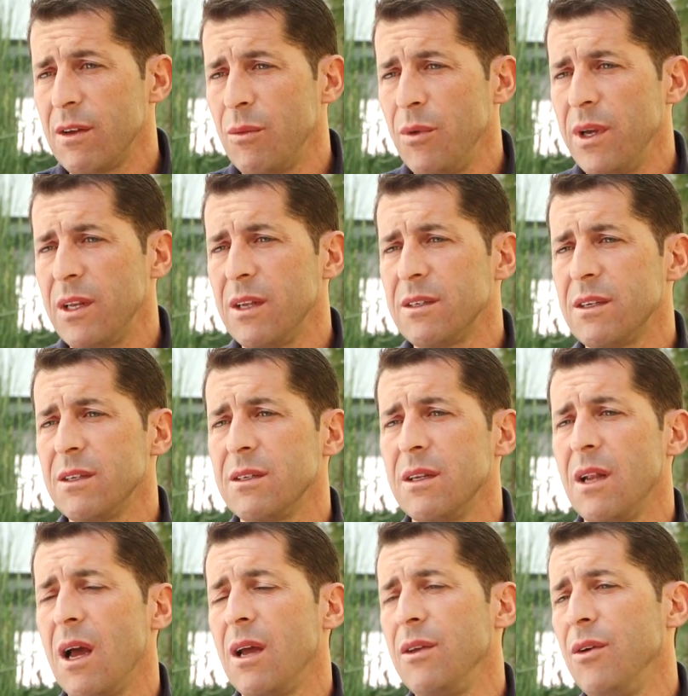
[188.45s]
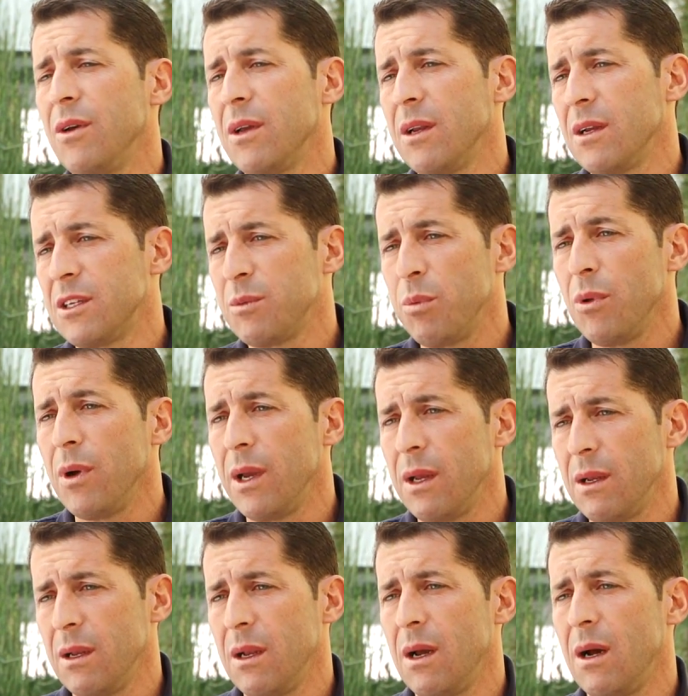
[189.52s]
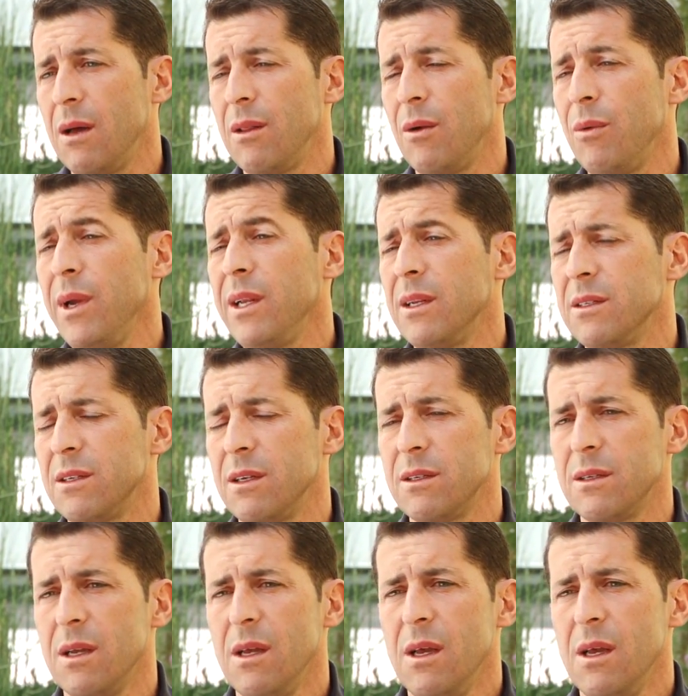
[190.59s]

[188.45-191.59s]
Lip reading: and weaknesses and how you can exploit their weaknesses